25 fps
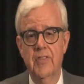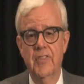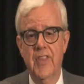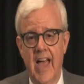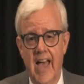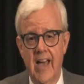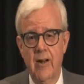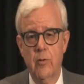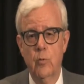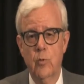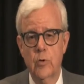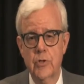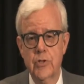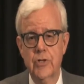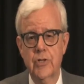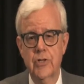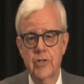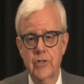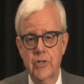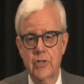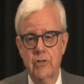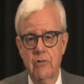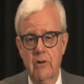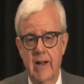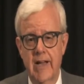That was the
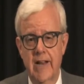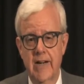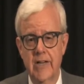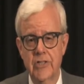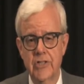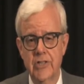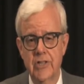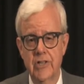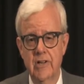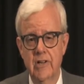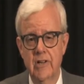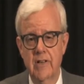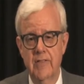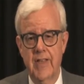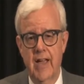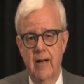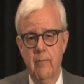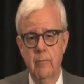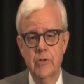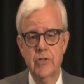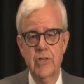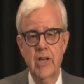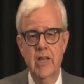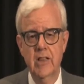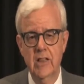strategy. That
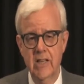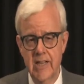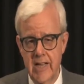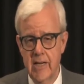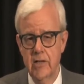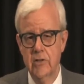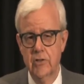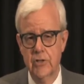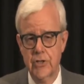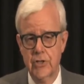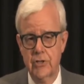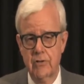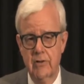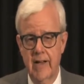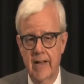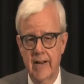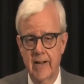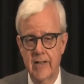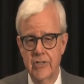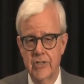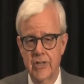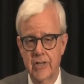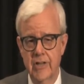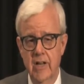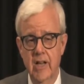was a legal
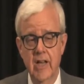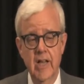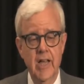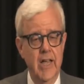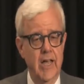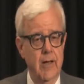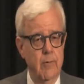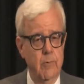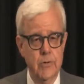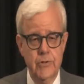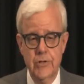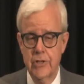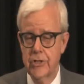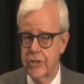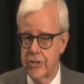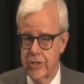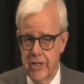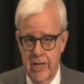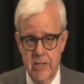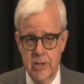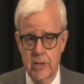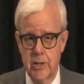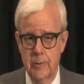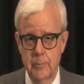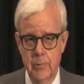strategy. It was a
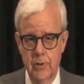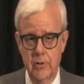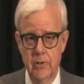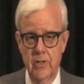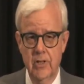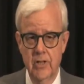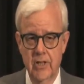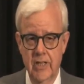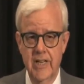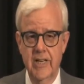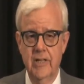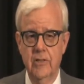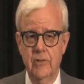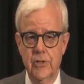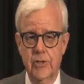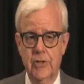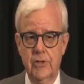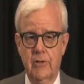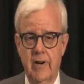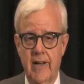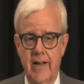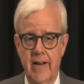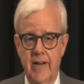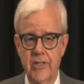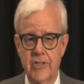sensible legal
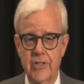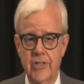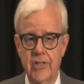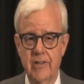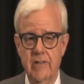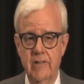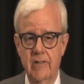strategy.